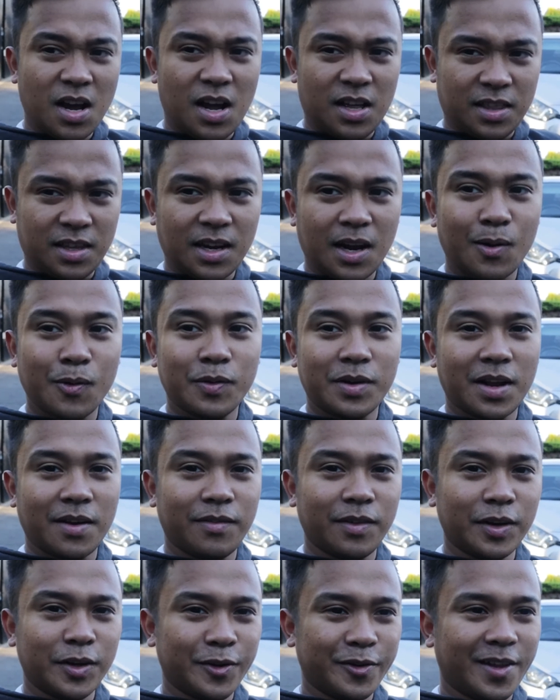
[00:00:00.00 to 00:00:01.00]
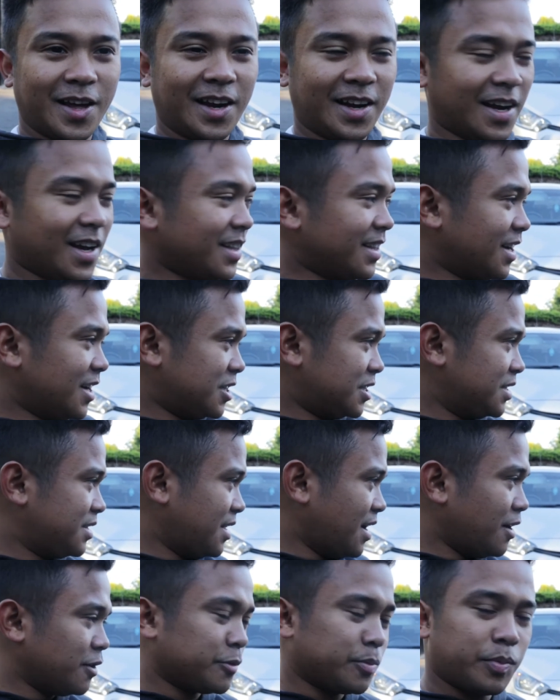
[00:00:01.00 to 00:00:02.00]
I think I will definitely do that again. That
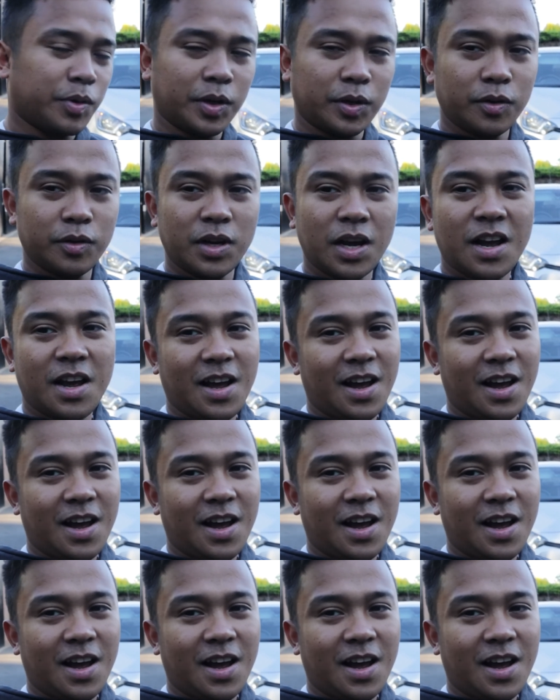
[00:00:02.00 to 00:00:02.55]
was pretty good.